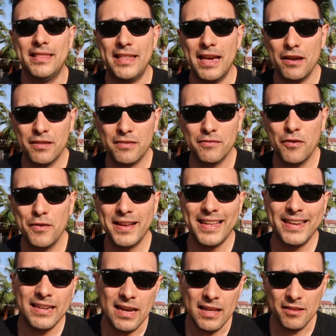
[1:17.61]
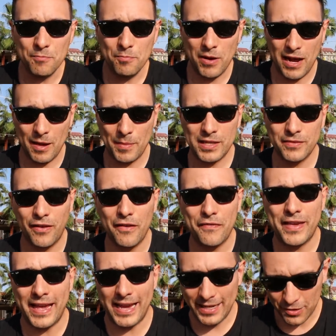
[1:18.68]
they're throwing another Pimax
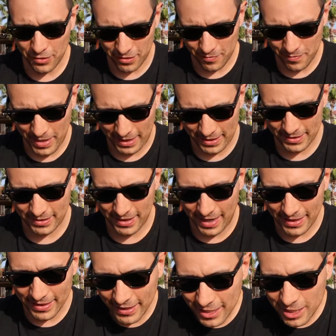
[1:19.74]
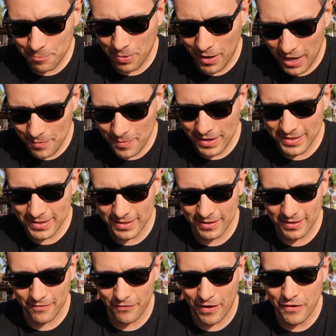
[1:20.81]
5K into the mix and this Pimax
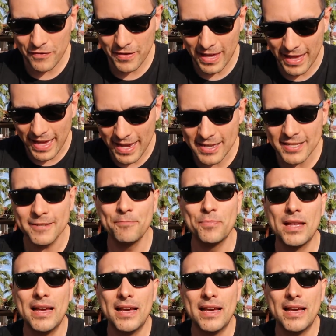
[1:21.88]
5K is